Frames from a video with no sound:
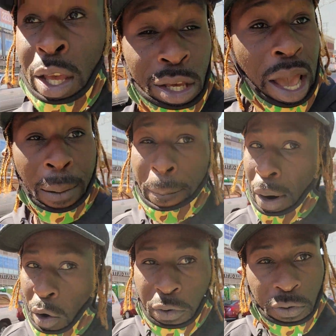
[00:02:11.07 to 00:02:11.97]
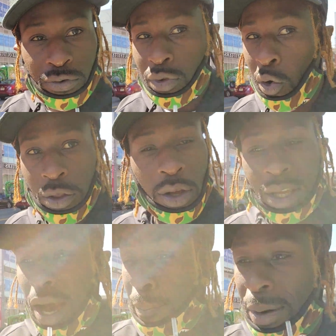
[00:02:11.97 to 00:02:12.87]
y'all both,
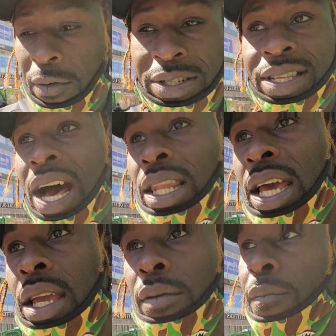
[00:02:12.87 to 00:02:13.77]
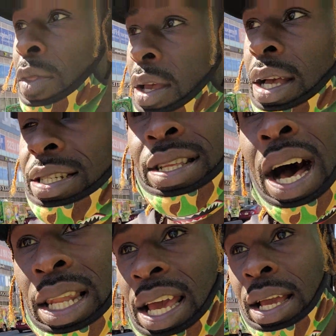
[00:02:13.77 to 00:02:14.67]
it's not like
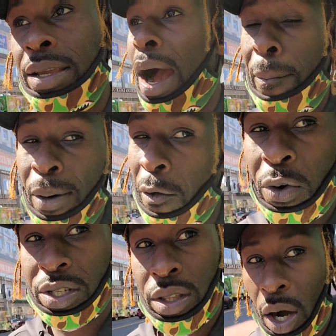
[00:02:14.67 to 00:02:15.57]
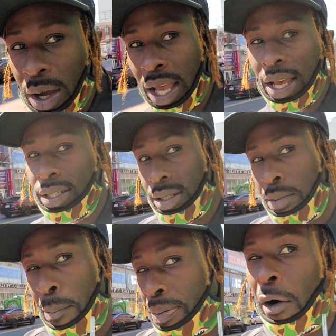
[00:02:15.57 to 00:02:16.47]
y'all both wasn't throwing hands.
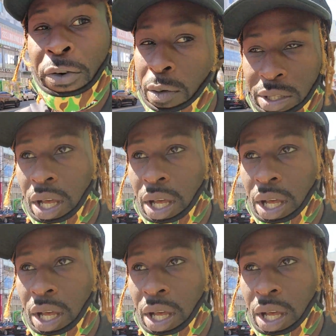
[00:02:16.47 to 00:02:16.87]
Both of them was